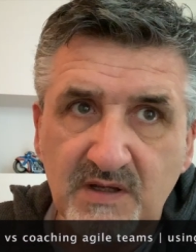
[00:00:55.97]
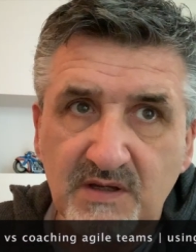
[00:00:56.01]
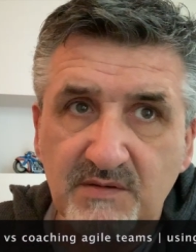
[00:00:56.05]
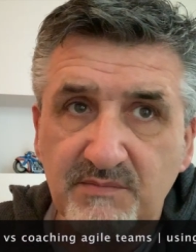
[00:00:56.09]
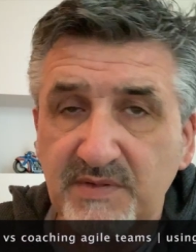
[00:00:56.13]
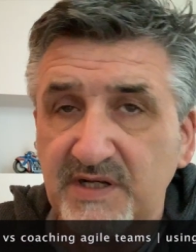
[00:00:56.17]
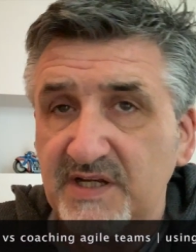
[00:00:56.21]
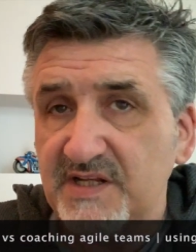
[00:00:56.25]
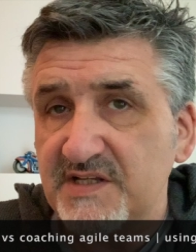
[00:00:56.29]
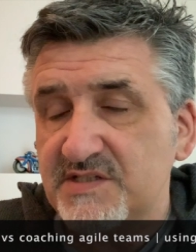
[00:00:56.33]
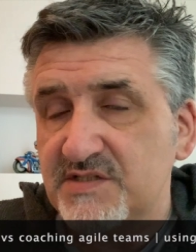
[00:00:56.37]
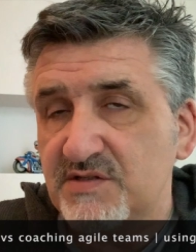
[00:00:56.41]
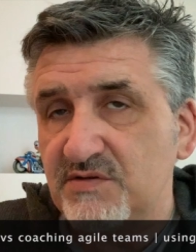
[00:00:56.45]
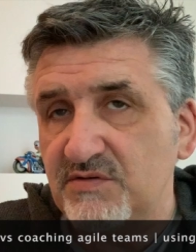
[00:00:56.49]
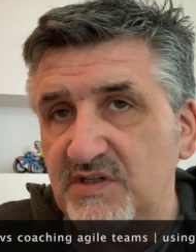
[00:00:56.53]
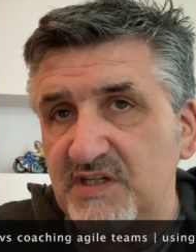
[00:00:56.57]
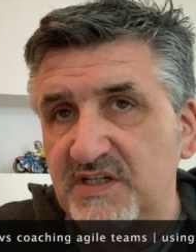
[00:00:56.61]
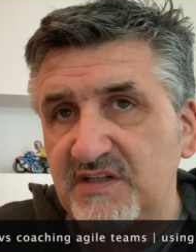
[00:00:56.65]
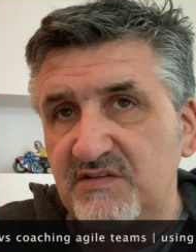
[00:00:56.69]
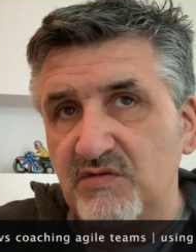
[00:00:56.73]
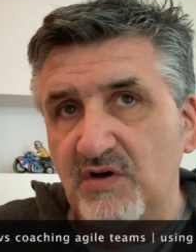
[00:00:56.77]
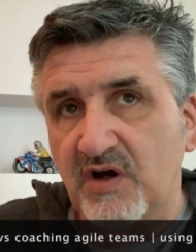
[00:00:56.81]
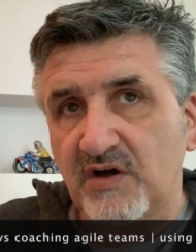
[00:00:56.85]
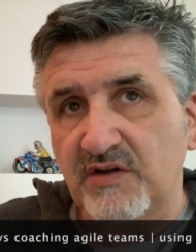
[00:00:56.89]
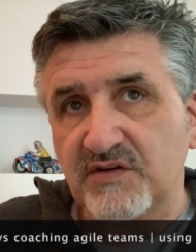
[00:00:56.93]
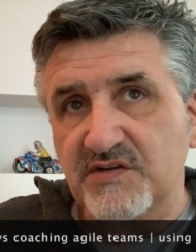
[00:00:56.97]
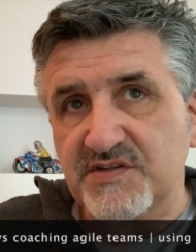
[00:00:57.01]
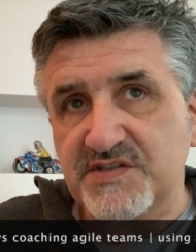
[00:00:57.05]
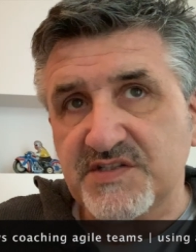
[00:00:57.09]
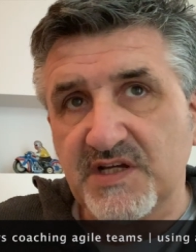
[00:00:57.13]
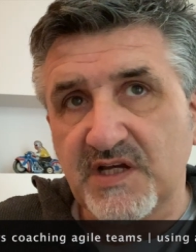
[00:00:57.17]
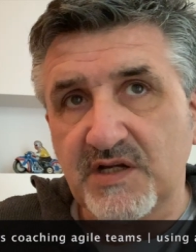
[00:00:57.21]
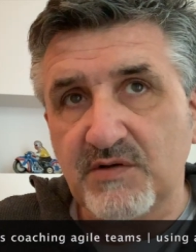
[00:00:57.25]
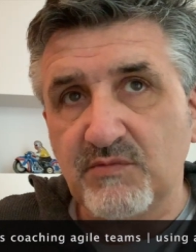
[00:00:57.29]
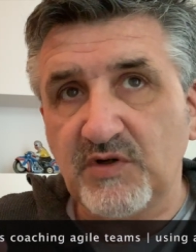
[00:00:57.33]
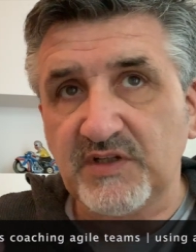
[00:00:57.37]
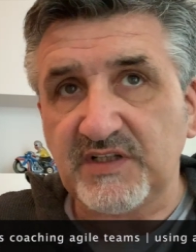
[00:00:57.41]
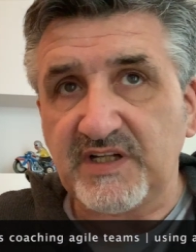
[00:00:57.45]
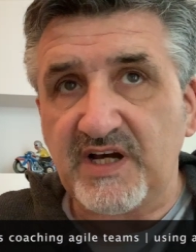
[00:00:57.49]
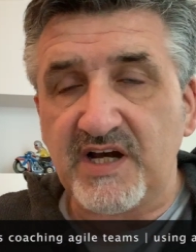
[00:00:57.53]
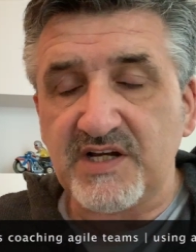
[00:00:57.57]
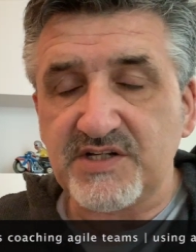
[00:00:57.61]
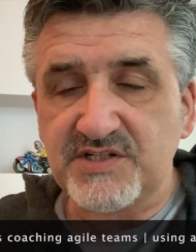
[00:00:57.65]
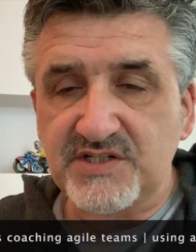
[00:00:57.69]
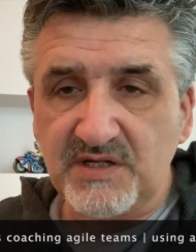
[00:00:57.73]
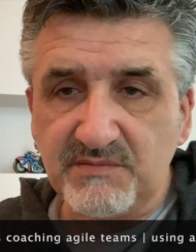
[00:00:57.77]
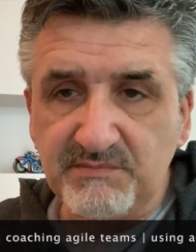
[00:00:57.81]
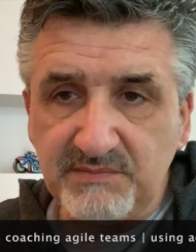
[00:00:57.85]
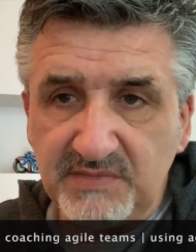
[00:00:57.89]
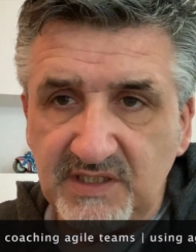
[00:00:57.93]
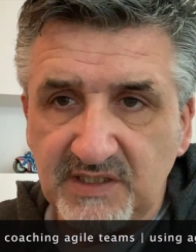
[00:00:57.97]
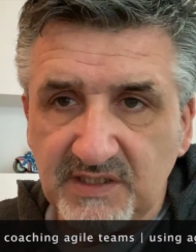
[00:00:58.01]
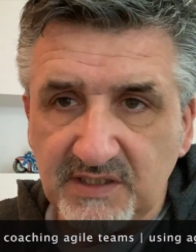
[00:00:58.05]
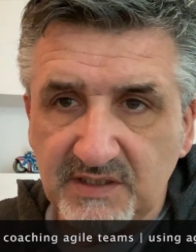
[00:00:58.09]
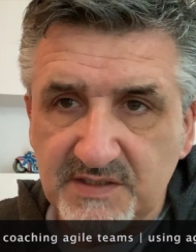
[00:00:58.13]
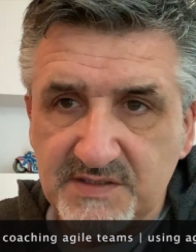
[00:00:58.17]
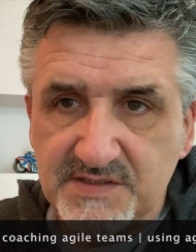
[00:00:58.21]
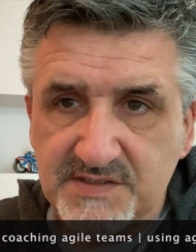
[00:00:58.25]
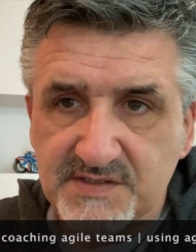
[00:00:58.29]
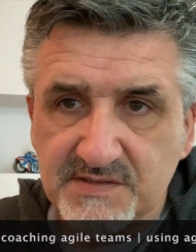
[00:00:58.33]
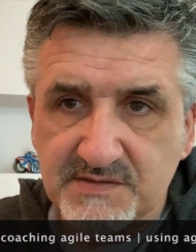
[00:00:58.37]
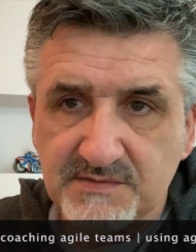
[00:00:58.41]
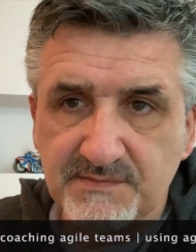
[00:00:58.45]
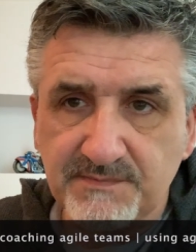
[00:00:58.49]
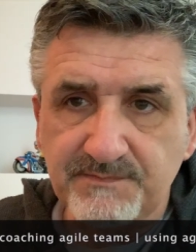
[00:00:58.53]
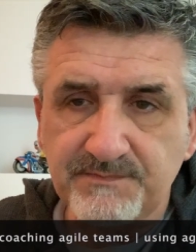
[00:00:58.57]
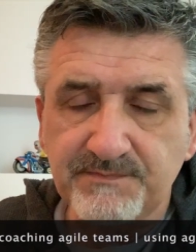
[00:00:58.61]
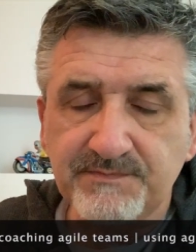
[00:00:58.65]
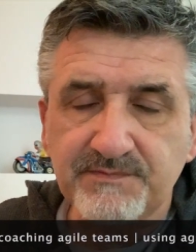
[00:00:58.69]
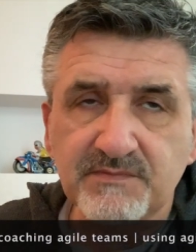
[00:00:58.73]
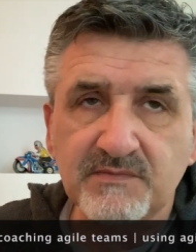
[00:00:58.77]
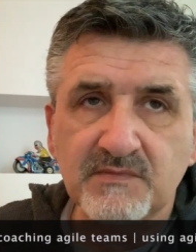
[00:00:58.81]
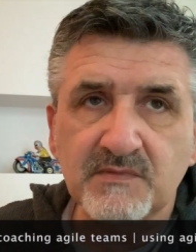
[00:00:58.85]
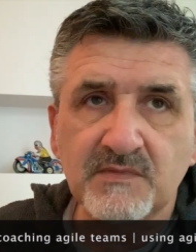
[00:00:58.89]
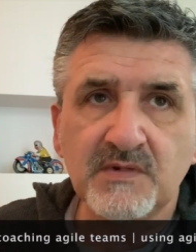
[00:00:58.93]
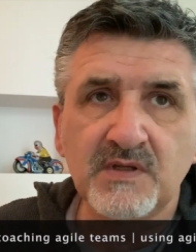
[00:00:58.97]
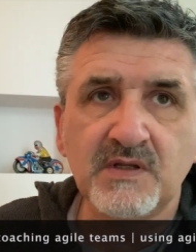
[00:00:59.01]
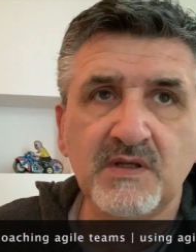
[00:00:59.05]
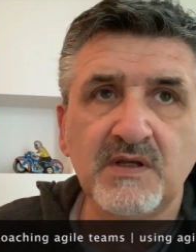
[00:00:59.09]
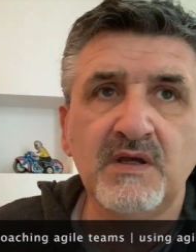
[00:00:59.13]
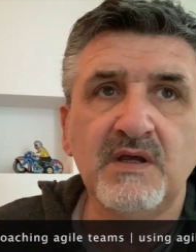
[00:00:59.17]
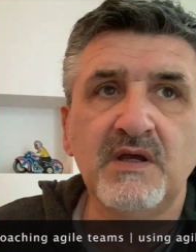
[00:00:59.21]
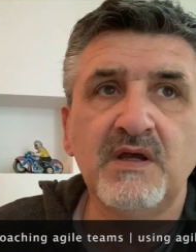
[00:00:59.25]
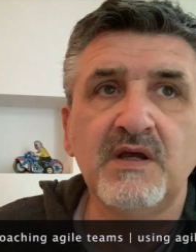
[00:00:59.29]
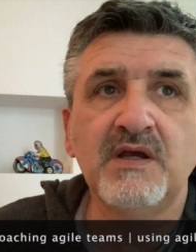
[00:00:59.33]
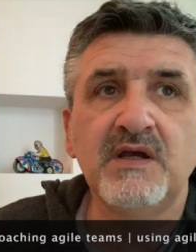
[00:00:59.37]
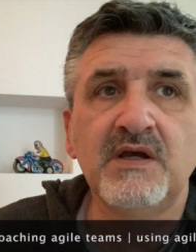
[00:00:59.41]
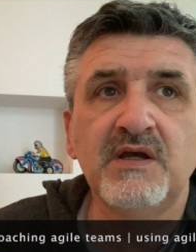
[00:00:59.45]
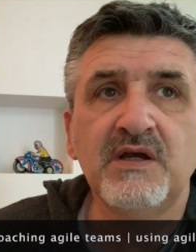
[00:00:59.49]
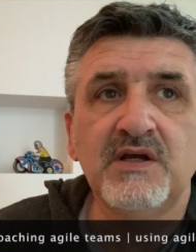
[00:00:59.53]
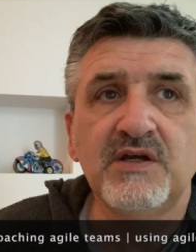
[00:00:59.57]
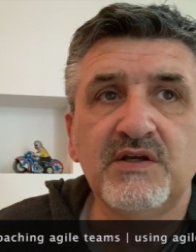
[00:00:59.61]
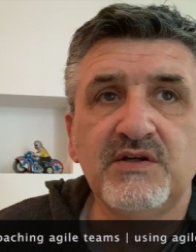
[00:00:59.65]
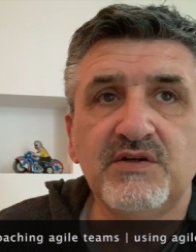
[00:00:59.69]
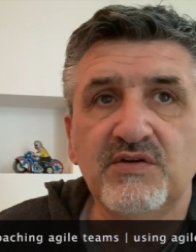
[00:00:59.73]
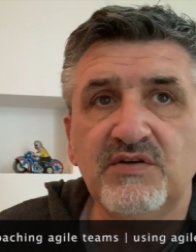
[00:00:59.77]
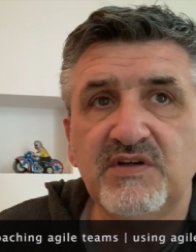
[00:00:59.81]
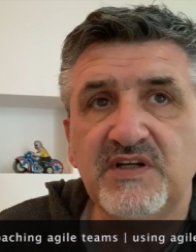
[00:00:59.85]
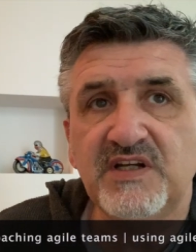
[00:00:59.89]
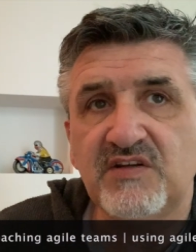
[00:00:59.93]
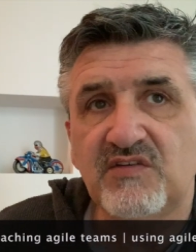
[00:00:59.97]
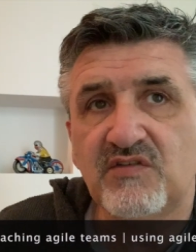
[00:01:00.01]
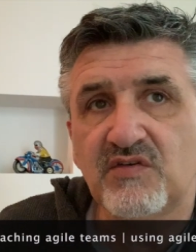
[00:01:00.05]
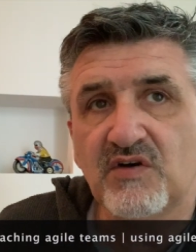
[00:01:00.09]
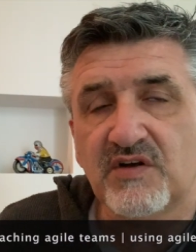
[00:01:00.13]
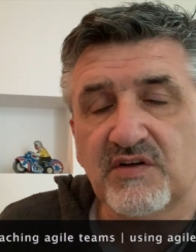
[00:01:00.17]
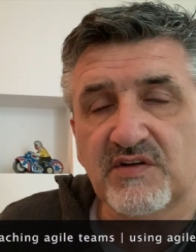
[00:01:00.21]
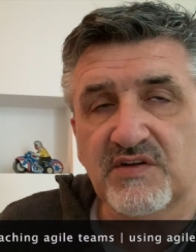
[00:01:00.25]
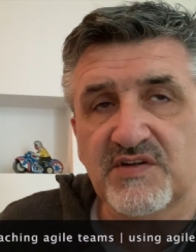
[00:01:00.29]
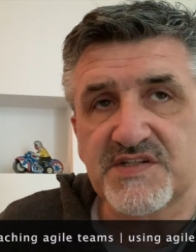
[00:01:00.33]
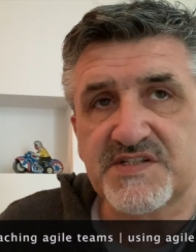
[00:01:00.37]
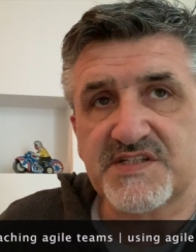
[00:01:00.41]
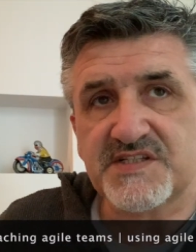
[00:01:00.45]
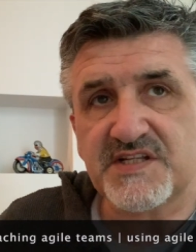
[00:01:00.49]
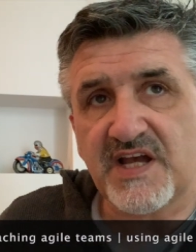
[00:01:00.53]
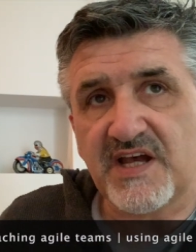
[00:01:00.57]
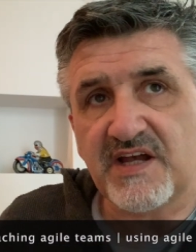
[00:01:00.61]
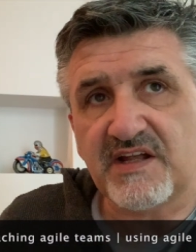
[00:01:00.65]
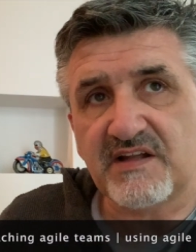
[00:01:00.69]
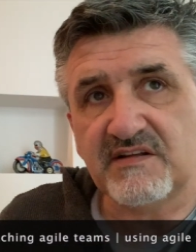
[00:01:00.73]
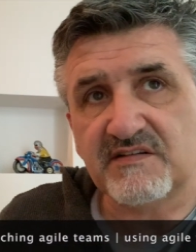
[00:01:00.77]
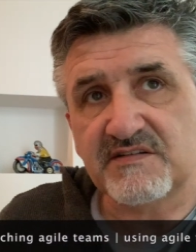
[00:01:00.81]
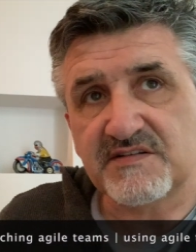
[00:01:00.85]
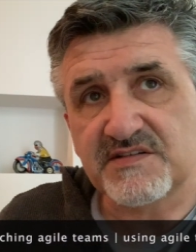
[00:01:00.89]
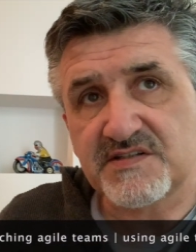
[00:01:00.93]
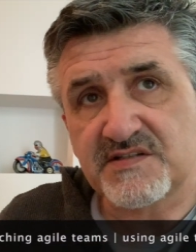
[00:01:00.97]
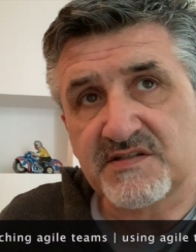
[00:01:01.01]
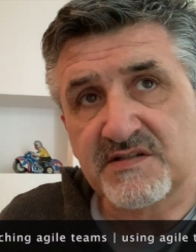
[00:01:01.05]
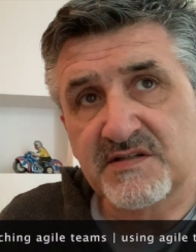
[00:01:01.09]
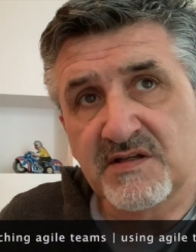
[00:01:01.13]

Meaning you need to understand what agile means. You need to understand